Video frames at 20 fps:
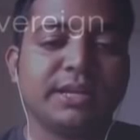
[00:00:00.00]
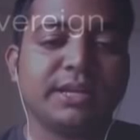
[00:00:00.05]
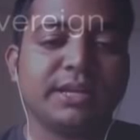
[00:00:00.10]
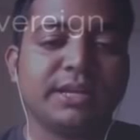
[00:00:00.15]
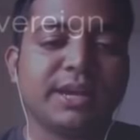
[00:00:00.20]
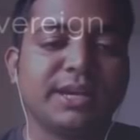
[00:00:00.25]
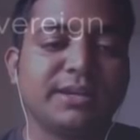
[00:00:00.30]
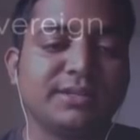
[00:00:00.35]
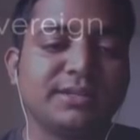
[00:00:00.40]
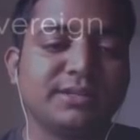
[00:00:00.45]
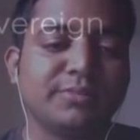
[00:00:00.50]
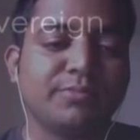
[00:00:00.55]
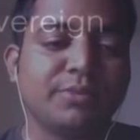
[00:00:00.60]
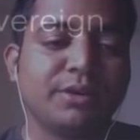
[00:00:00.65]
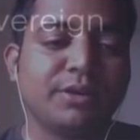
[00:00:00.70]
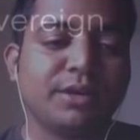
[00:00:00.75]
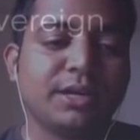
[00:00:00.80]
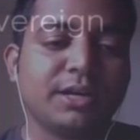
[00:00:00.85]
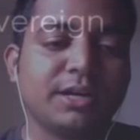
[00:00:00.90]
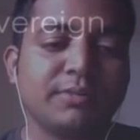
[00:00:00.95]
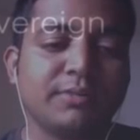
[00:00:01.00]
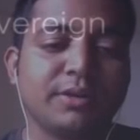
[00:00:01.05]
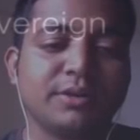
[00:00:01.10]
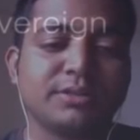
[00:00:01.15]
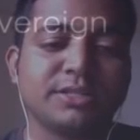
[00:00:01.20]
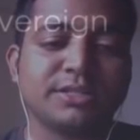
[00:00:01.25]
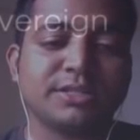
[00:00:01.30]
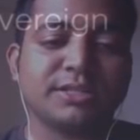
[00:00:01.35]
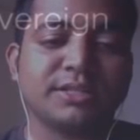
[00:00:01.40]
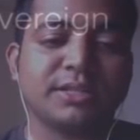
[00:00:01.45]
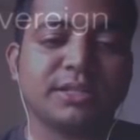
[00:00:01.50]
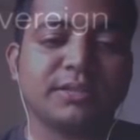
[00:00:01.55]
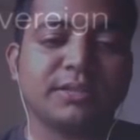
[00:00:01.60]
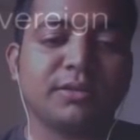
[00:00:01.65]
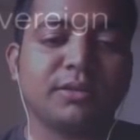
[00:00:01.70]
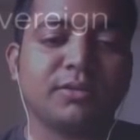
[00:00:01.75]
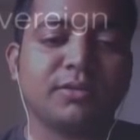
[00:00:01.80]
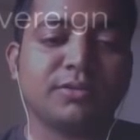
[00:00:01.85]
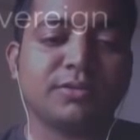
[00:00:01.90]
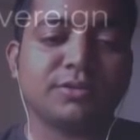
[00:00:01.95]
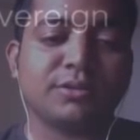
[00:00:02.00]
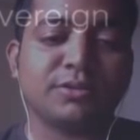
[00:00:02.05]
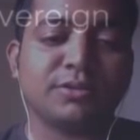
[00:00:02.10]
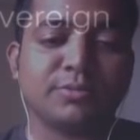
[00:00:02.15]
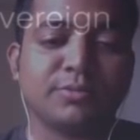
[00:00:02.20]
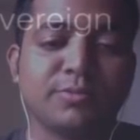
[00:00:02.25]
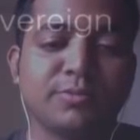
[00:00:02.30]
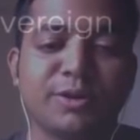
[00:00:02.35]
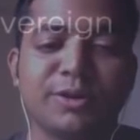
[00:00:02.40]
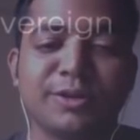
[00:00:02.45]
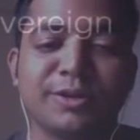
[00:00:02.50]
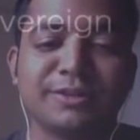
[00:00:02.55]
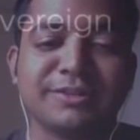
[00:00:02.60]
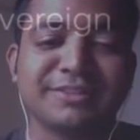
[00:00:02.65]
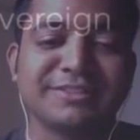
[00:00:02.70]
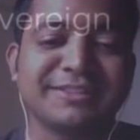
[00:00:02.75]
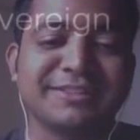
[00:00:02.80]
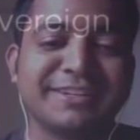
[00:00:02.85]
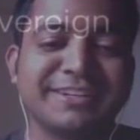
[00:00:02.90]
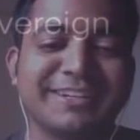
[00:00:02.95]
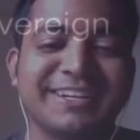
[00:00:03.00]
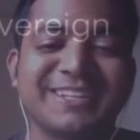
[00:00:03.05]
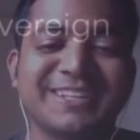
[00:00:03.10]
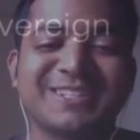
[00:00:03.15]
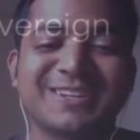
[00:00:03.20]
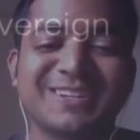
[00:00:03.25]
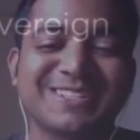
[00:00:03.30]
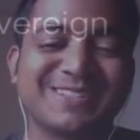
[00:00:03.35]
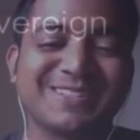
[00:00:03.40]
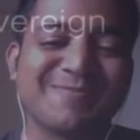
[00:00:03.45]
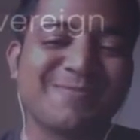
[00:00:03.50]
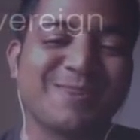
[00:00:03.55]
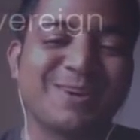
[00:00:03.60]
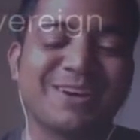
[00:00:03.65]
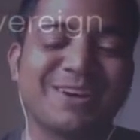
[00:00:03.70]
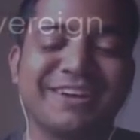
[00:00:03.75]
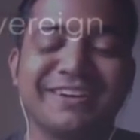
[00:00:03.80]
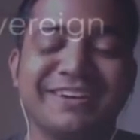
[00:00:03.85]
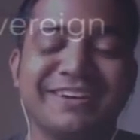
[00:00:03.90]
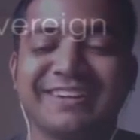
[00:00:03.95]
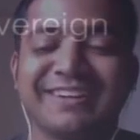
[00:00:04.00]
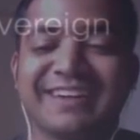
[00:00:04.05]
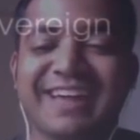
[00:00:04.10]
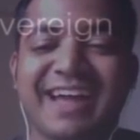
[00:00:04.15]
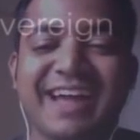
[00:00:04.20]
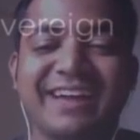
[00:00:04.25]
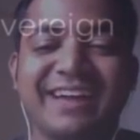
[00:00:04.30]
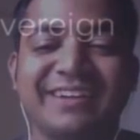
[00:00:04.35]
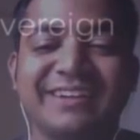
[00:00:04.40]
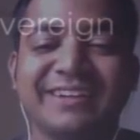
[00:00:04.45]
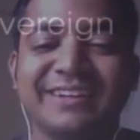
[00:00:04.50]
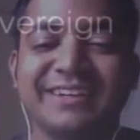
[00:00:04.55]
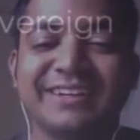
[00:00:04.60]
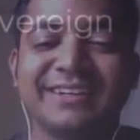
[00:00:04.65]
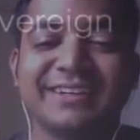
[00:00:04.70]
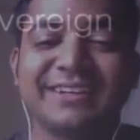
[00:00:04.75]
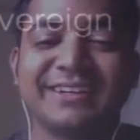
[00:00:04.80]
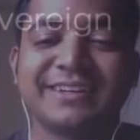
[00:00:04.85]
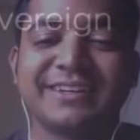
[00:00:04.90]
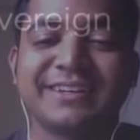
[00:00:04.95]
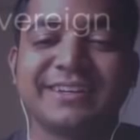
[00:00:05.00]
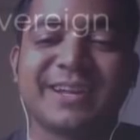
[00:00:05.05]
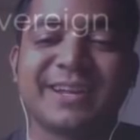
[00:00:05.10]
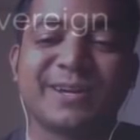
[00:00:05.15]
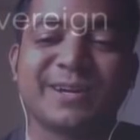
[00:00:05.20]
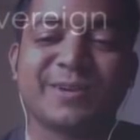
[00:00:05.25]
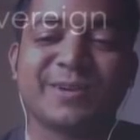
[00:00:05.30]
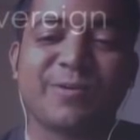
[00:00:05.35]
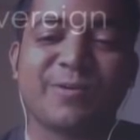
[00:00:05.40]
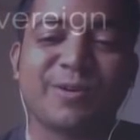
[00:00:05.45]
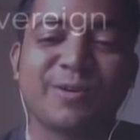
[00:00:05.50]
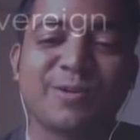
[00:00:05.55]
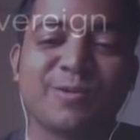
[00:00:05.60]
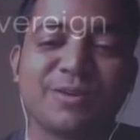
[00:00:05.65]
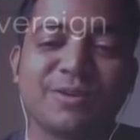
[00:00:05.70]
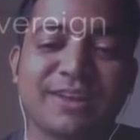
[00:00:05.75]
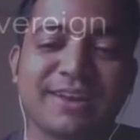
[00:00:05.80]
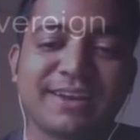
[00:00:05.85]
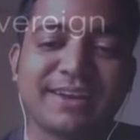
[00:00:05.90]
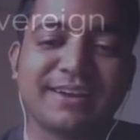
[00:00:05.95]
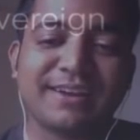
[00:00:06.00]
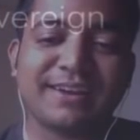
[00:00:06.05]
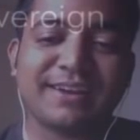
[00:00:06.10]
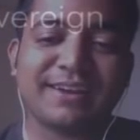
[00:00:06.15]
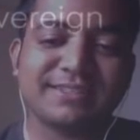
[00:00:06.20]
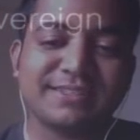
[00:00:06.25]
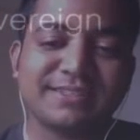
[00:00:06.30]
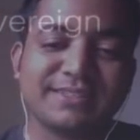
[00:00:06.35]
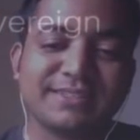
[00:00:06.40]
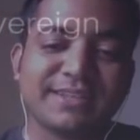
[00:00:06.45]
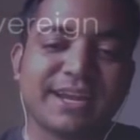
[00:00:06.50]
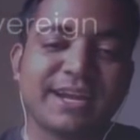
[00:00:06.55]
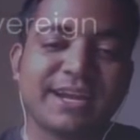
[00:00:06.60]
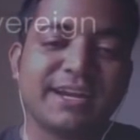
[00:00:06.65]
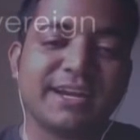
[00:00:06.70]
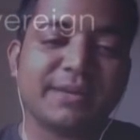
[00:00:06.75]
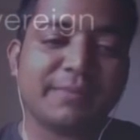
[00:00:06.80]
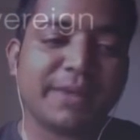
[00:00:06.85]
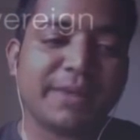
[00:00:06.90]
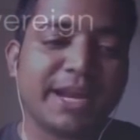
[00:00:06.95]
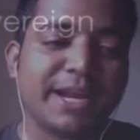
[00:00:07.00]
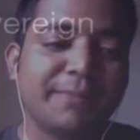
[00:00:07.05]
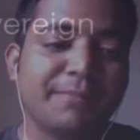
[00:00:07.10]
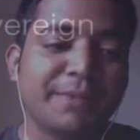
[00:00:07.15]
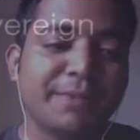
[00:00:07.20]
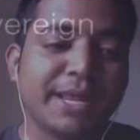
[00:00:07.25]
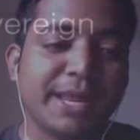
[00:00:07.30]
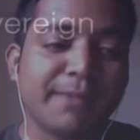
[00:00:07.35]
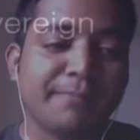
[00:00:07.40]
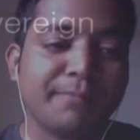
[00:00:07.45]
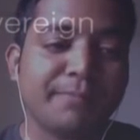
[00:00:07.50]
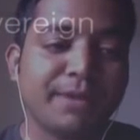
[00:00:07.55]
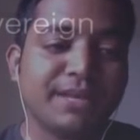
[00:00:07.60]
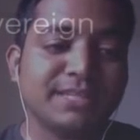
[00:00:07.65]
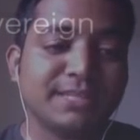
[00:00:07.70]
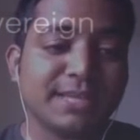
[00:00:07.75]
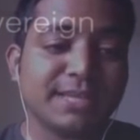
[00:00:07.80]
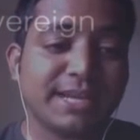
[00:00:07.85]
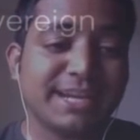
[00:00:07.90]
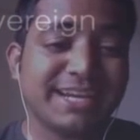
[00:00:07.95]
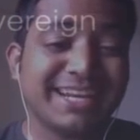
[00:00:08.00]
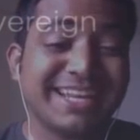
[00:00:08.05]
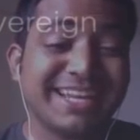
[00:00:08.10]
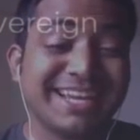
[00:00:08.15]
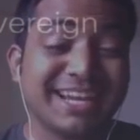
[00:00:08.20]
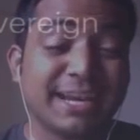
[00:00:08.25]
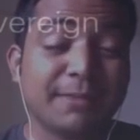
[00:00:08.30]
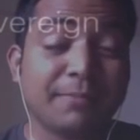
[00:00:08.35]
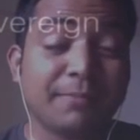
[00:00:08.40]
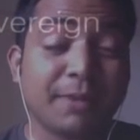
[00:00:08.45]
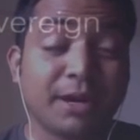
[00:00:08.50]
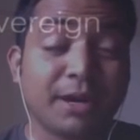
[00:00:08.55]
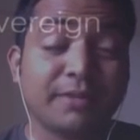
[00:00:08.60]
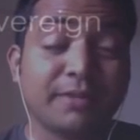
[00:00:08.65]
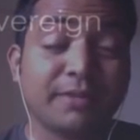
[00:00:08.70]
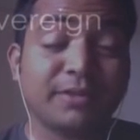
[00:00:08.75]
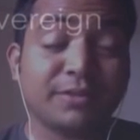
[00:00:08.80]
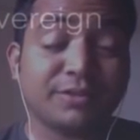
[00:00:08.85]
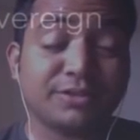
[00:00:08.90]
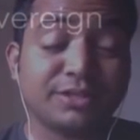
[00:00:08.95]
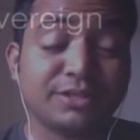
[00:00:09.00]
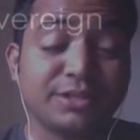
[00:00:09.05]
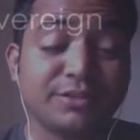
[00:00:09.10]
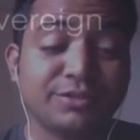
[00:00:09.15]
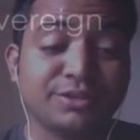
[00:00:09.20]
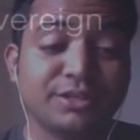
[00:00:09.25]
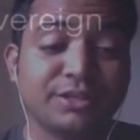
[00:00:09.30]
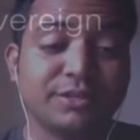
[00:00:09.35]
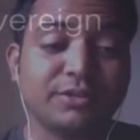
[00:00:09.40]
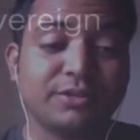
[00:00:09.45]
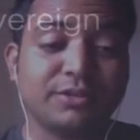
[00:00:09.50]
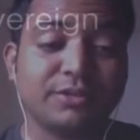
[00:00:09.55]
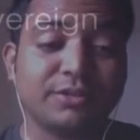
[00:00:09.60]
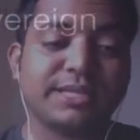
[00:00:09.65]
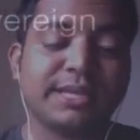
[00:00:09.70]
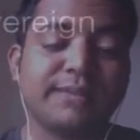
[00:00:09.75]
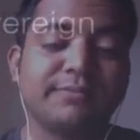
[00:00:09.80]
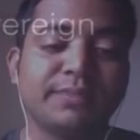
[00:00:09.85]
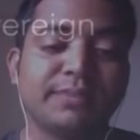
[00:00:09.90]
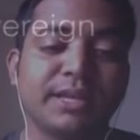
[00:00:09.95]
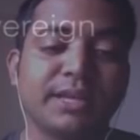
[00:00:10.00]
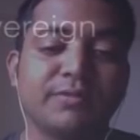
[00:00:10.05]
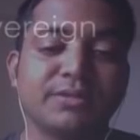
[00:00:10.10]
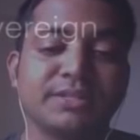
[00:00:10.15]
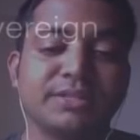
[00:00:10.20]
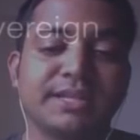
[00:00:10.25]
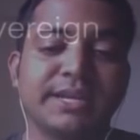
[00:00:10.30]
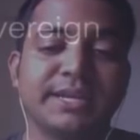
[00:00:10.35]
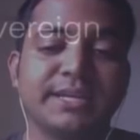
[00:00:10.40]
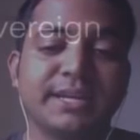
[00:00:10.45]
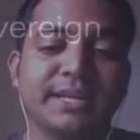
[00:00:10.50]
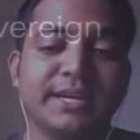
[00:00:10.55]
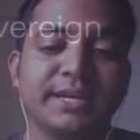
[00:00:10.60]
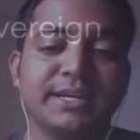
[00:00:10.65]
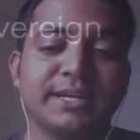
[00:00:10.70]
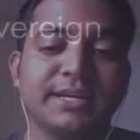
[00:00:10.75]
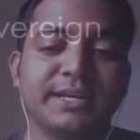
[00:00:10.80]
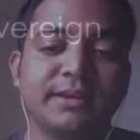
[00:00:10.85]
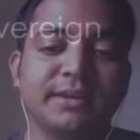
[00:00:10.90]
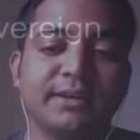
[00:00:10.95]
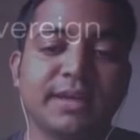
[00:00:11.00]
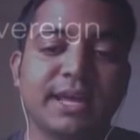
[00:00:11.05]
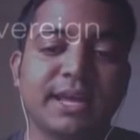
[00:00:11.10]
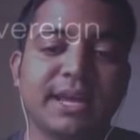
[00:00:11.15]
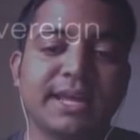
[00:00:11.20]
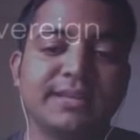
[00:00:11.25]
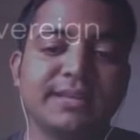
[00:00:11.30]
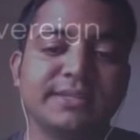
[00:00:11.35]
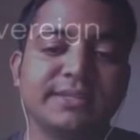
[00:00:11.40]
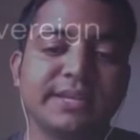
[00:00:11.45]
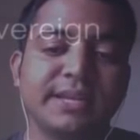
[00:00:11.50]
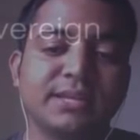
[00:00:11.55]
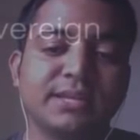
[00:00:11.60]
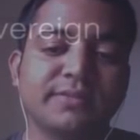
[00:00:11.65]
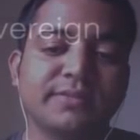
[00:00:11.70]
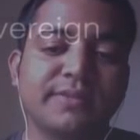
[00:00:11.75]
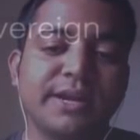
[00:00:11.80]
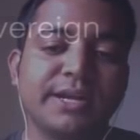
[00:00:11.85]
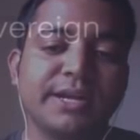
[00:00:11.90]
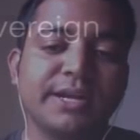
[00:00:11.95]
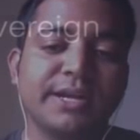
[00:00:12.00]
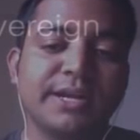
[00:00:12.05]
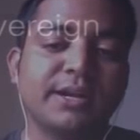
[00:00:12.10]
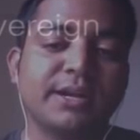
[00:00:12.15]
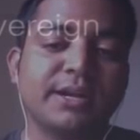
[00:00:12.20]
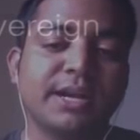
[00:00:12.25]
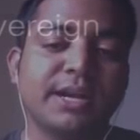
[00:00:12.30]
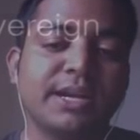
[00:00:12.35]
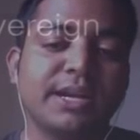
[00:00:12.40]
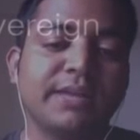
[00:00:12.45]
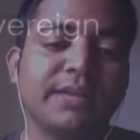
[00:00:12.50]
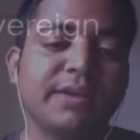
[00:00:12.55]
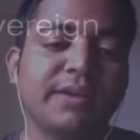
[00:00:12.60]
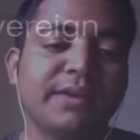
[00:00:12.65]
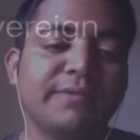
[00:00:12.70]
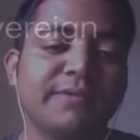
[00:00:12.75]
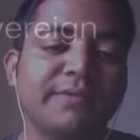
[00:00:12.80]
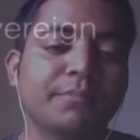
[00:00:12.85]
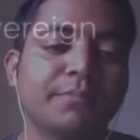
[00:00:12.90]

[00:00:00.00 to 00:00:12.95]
Why it is important? Because Sachin Tendulkar was also born on this date. That's why it's important. Nah. Then it overruled earlier decisions and it made preamble is an integral part of the constitution. Same thing was reiterated in LIC case of 1995.